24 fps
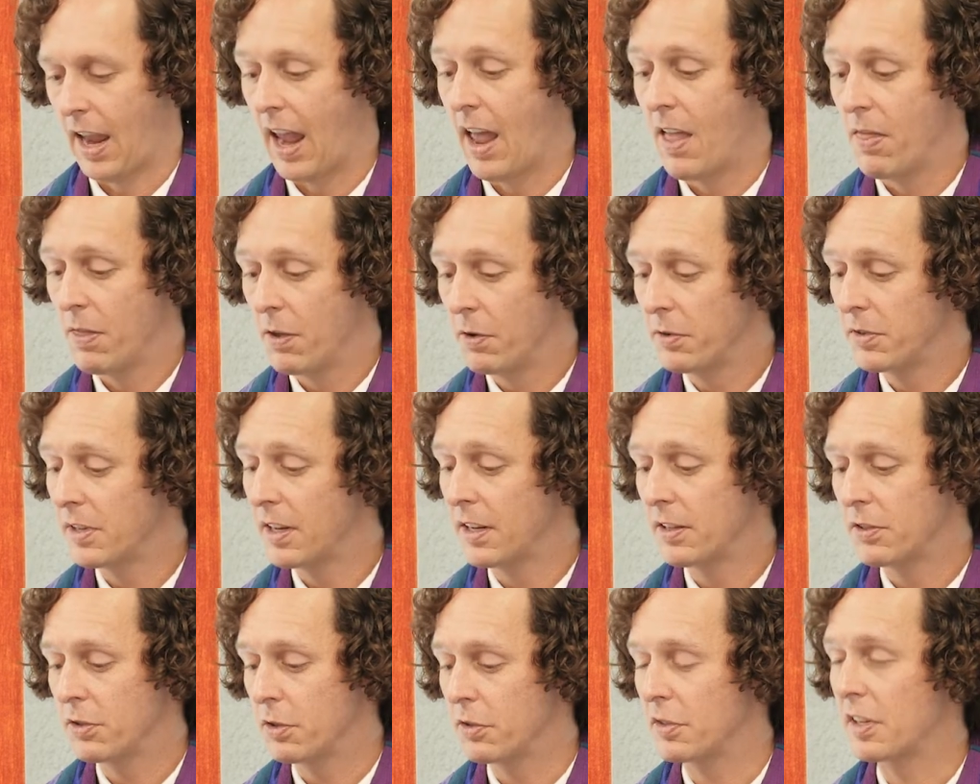And those
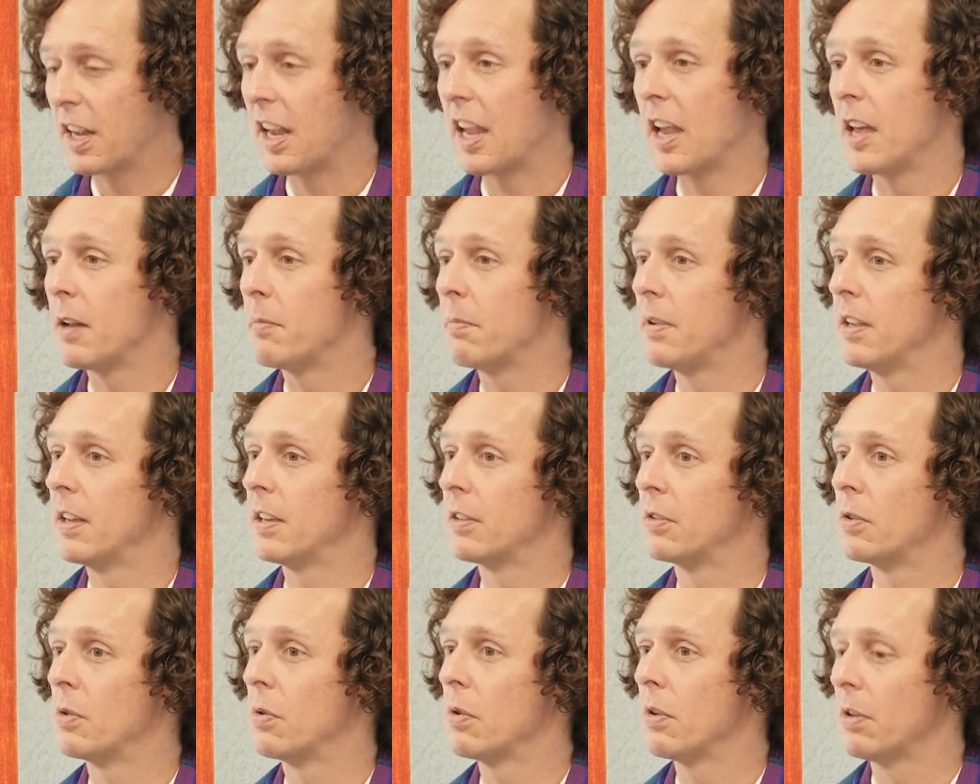answers can't be
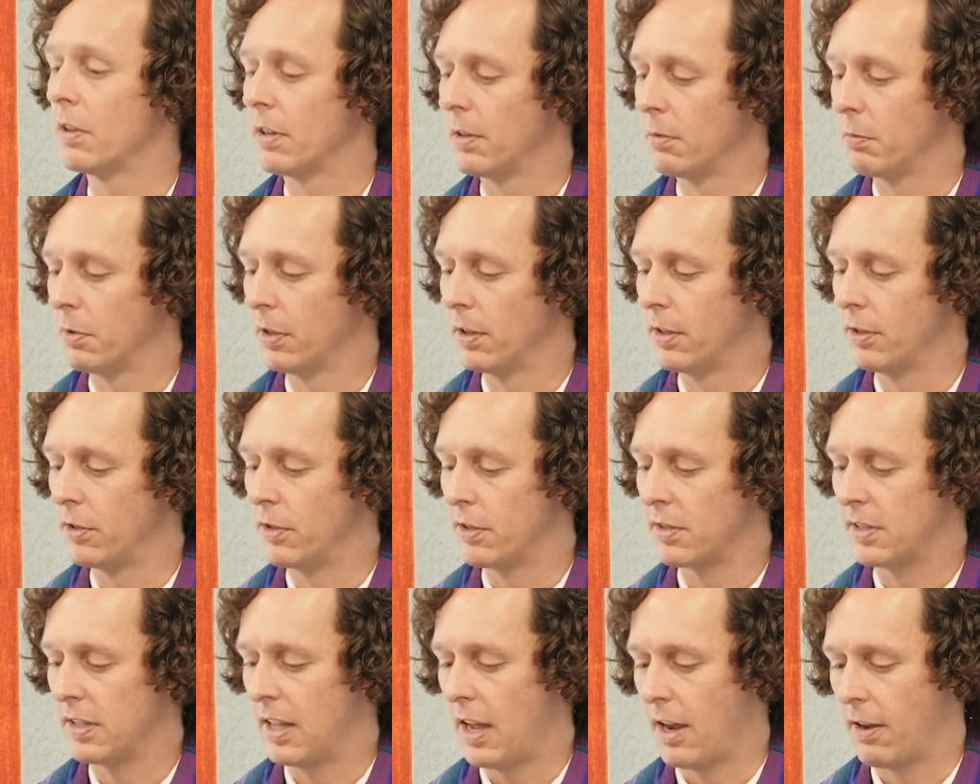ignored in
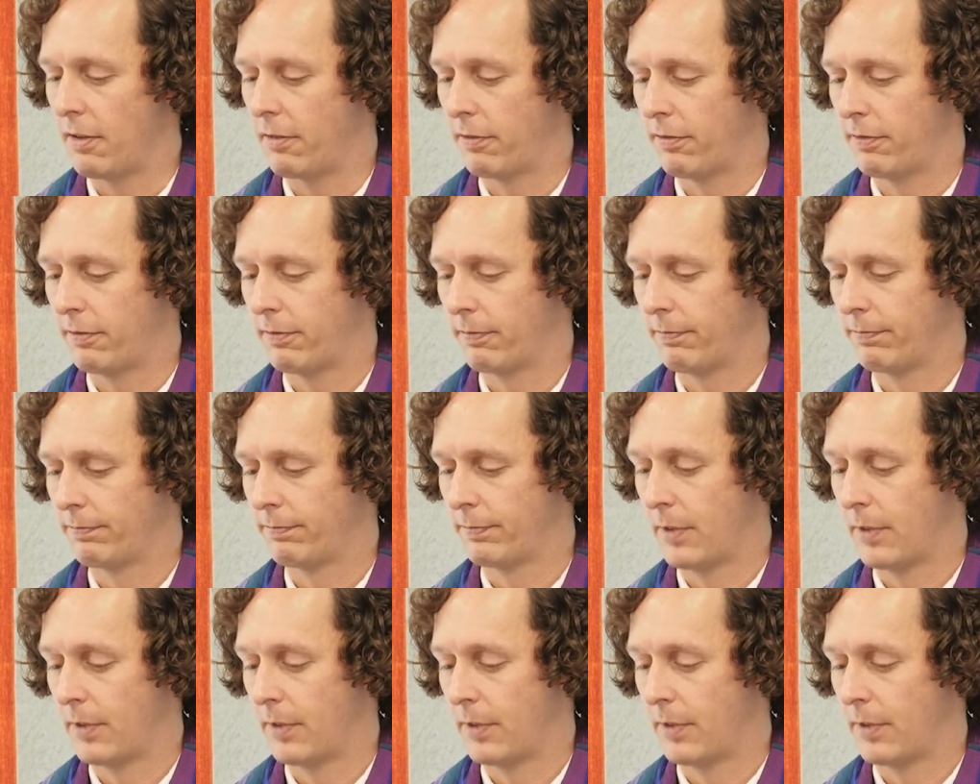religious life.